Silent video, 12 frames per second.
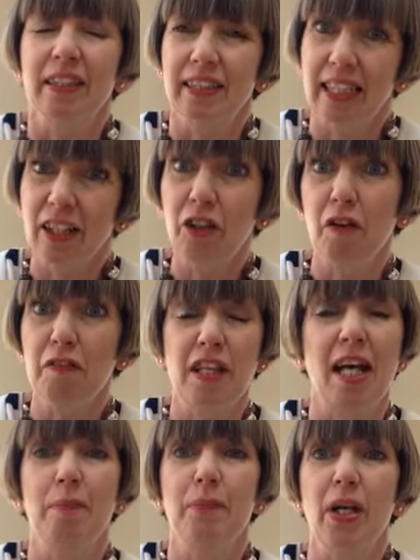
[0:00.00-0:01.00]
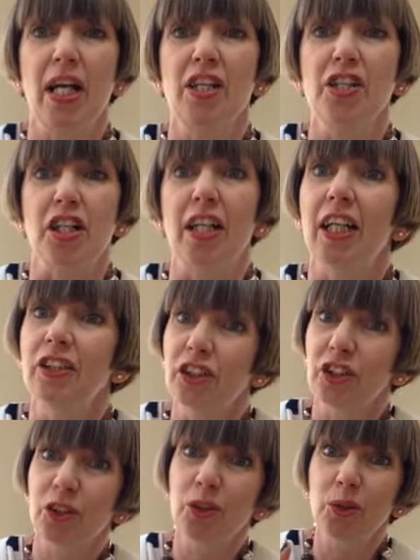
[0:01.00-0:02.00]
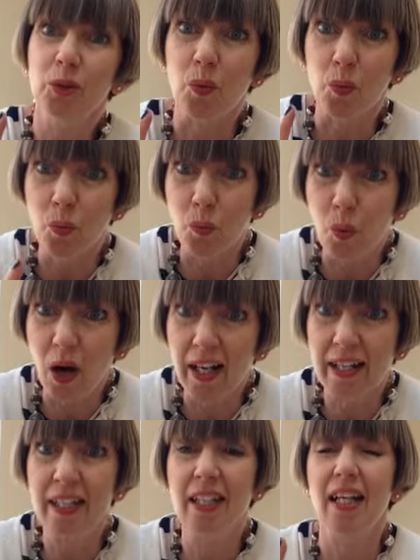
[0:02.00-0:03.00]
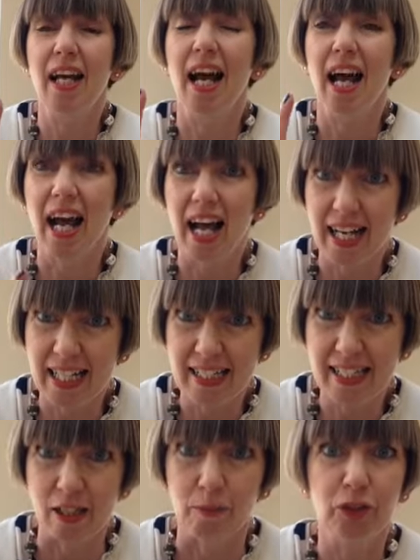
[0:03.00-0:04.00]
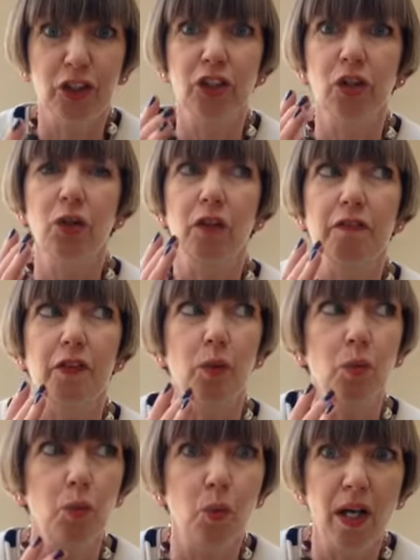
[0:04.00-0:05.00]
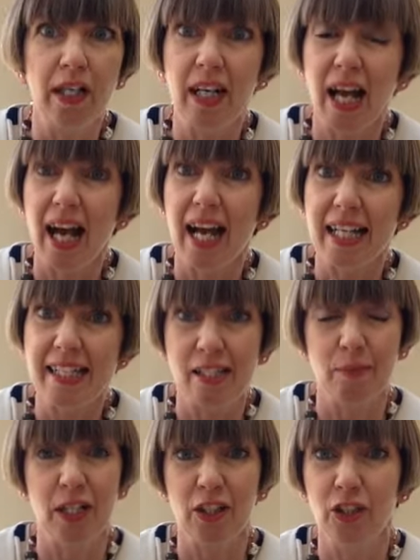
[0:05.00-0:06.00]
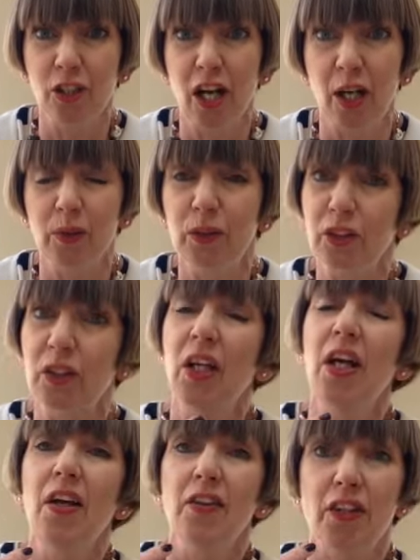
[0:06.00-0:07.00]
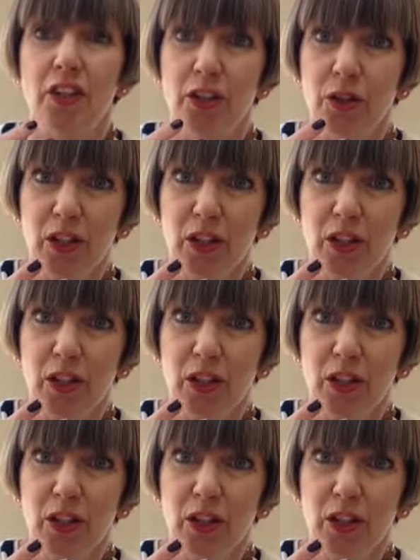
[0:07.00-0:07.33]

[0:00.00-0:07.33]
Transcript: take off that pressure and just do one item. Just look for one item in your house that you